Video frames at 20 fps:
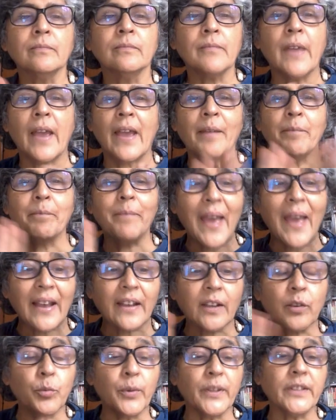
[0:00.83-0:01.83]
I'm
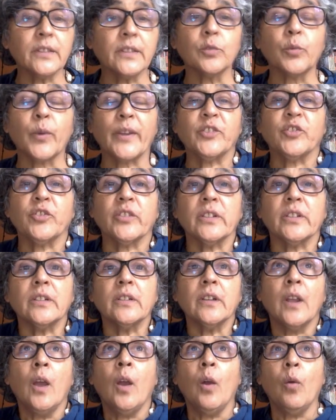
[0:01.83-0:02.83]
back with question
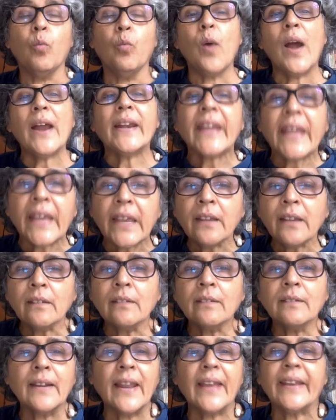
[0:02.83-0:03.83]
1A,
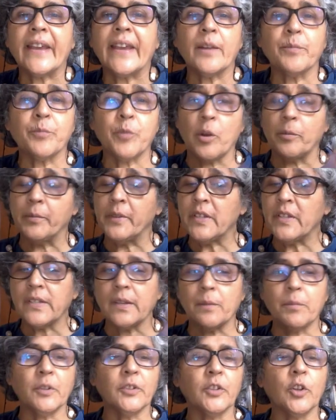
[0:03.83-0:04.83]
like I promised
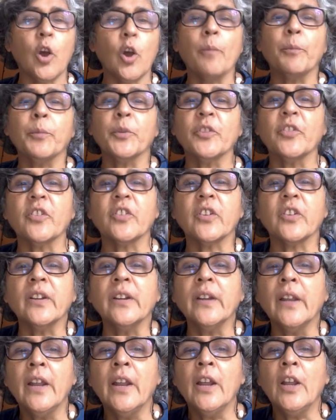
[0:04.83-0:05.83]
about the composition.
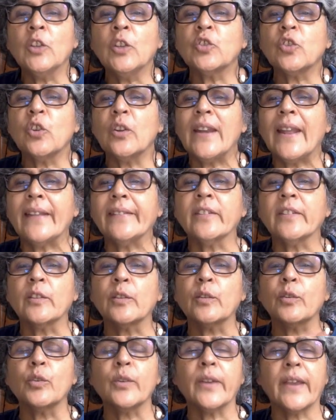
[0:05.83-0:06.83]
So
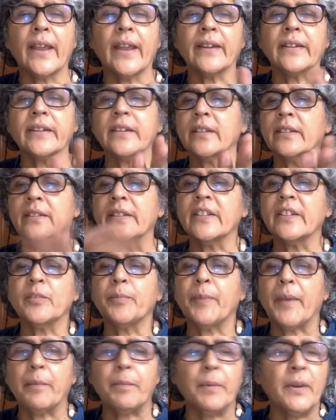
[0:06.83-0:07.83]
let's look at this
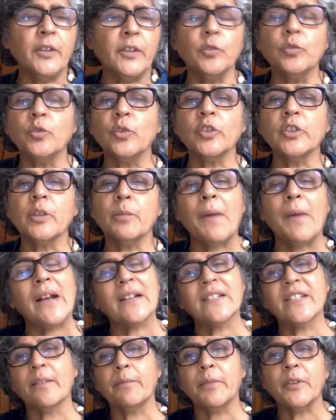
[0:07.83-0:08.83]
paper. You know the
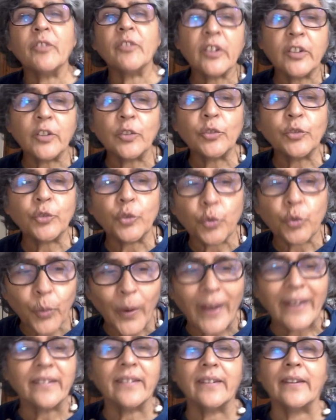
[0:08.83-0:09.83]
marks have been reduced to
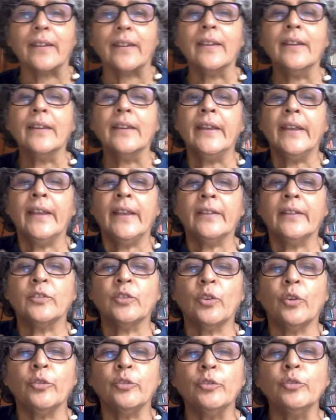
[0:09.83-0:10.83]
20.
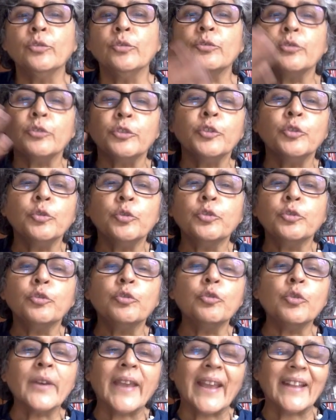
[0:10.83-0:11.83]
So you
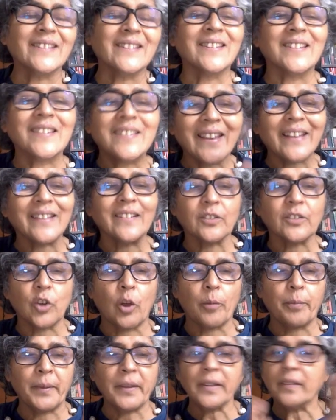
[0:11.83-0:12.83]
do get 6
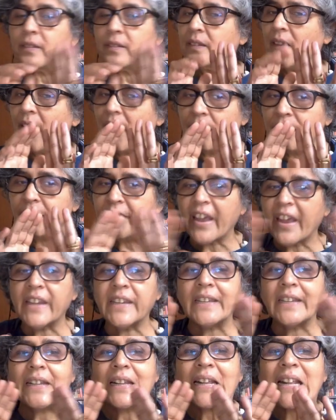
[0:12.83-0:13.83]
topics
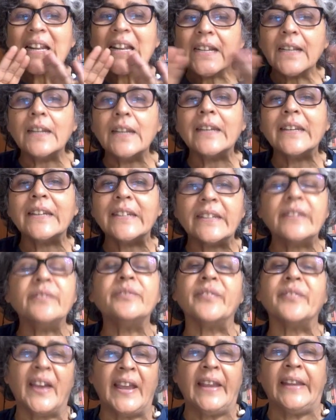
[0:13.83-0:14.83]
very clearly
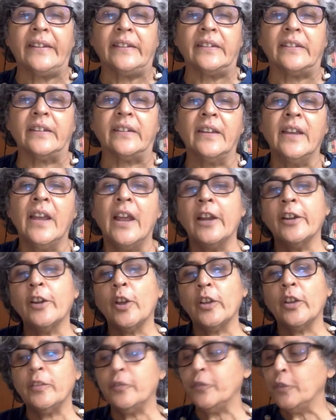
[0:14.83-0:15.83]
defined.
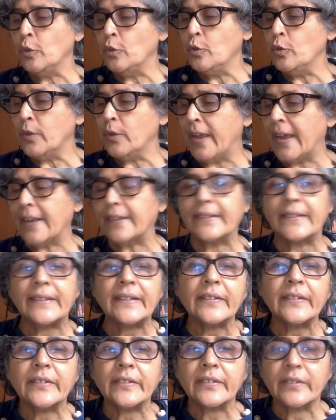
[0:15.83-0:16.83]
Now if you look at
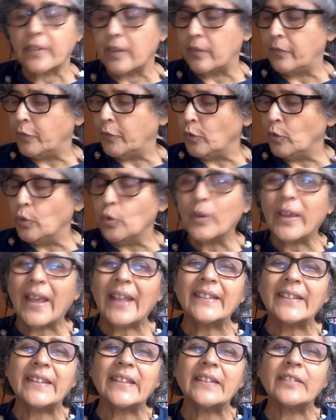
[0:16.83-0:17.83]
this, if you look
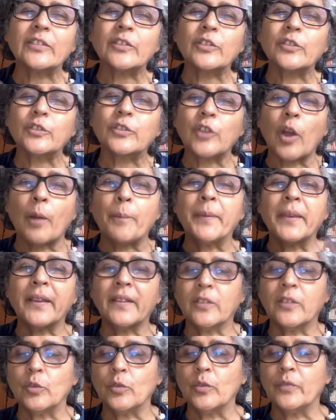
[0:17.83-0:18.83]
at these
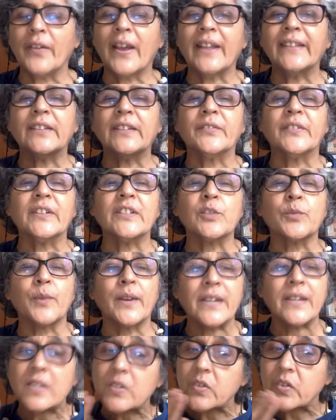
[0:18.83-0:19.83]
topics, you will find the first
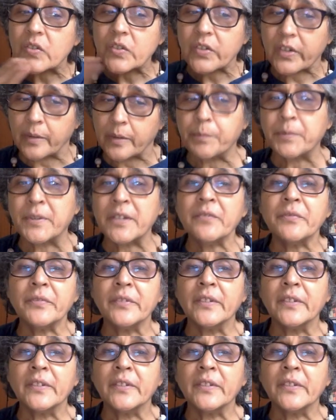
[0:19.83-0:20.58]
one is descriptive